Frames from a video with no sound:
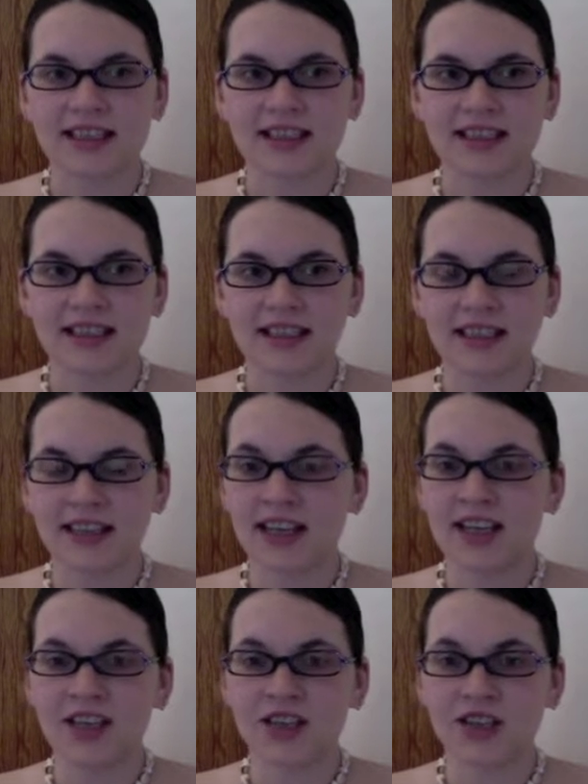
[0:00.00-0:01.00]

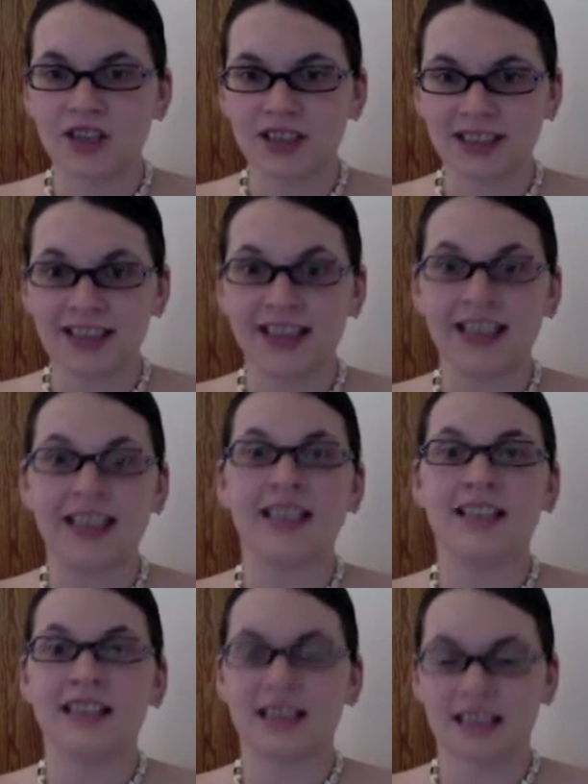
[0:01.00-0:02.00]

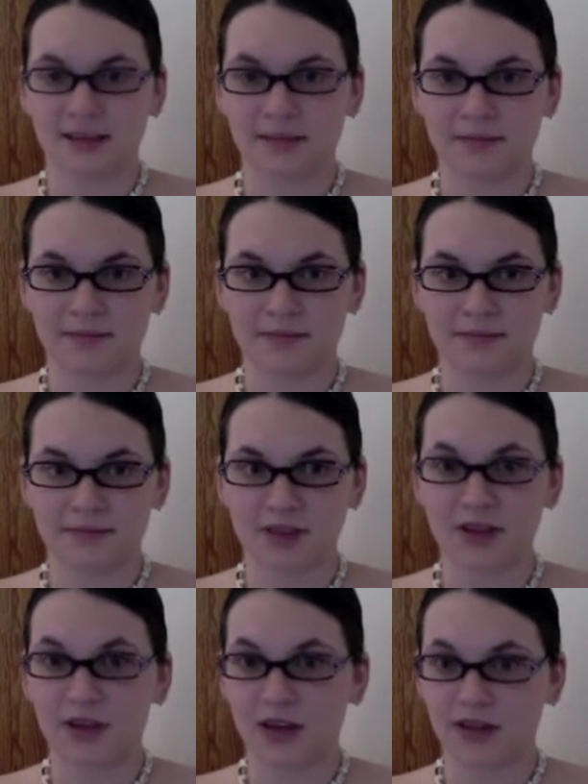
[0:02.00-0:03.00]
dineshniti.
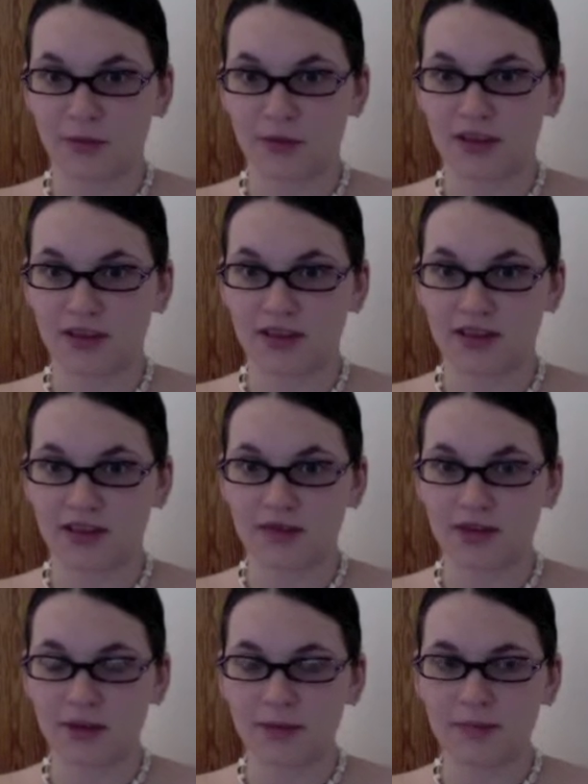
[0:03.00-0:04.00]
Sorry if I pronounced that wrong.